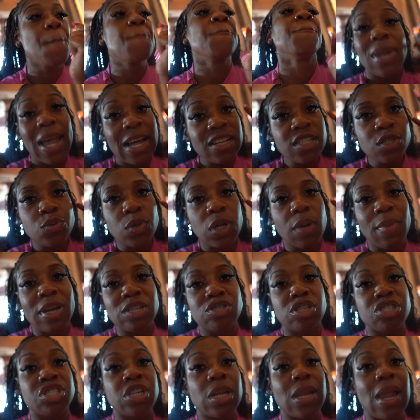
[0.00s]
but I just want to make
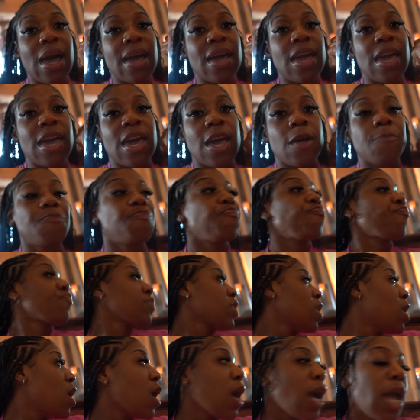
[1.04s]
sure she like had
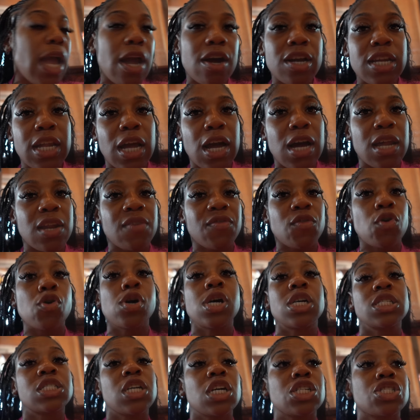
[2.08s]
her hair done, of
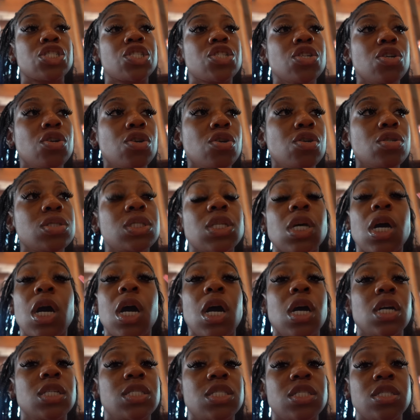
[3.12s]
course, her shoes,
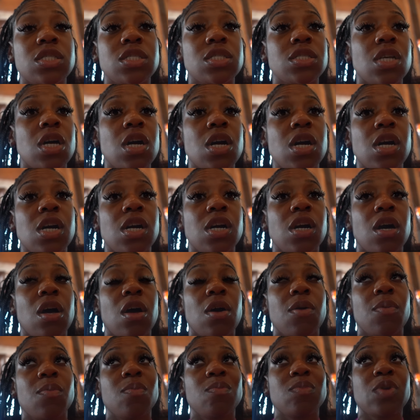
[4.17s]
a uh,
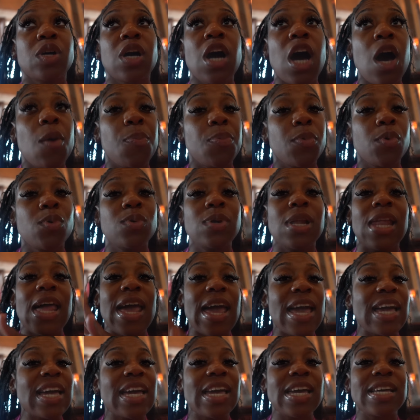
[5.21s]
um, couple
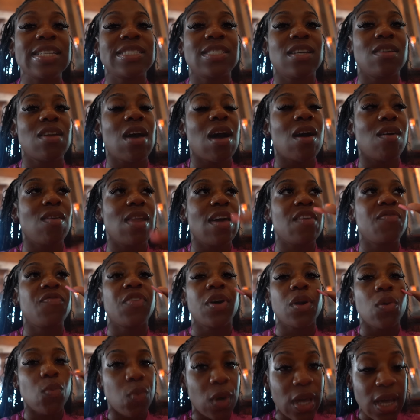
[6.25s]
leggings and all that
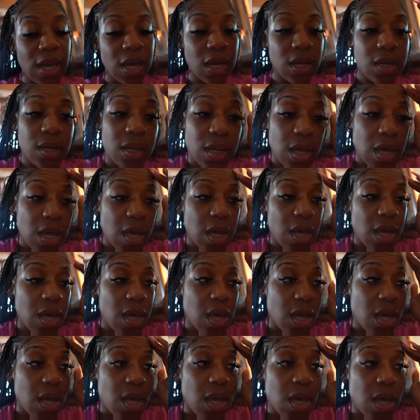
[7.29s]
for the week.
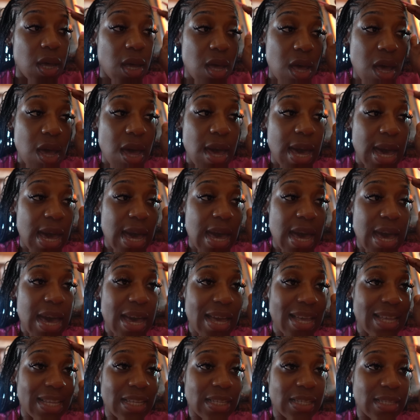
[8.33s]

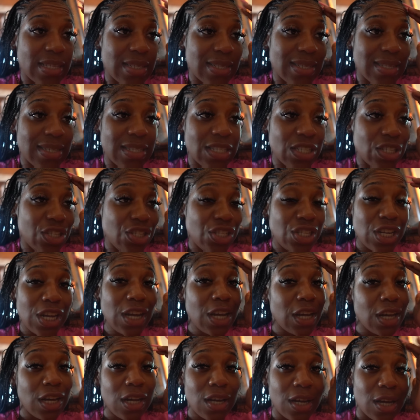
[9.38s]
And she
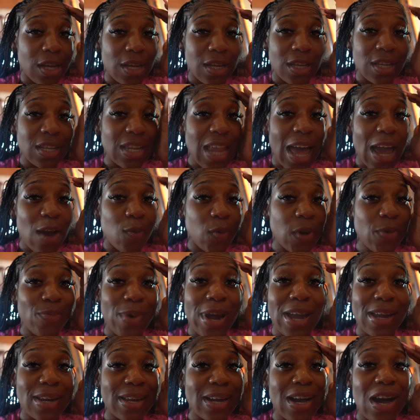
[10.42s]
good. Like, we
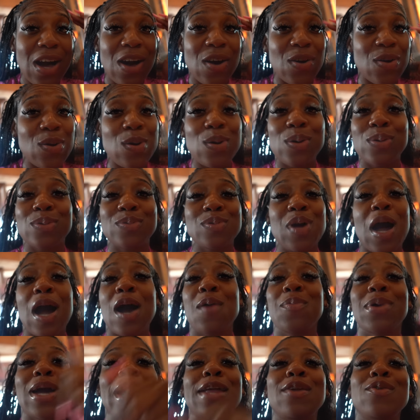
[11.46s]
ready to go.
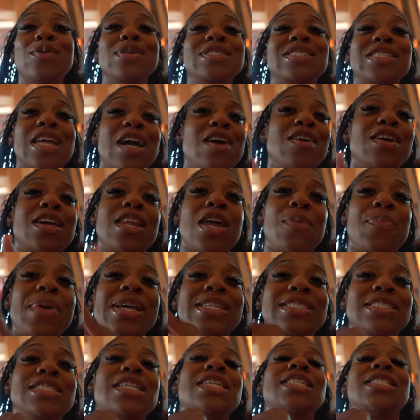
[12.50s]
All we gotta do is now get up
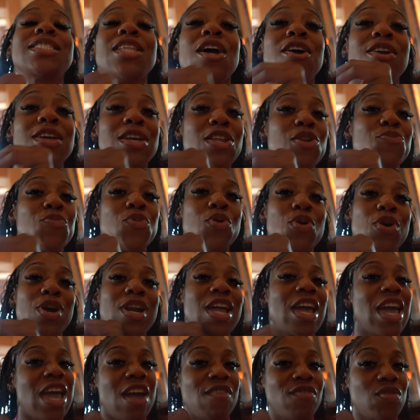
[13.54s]
at 6.30 in the morning,
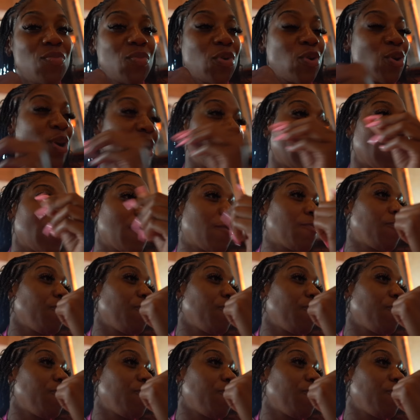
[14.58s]
every morning.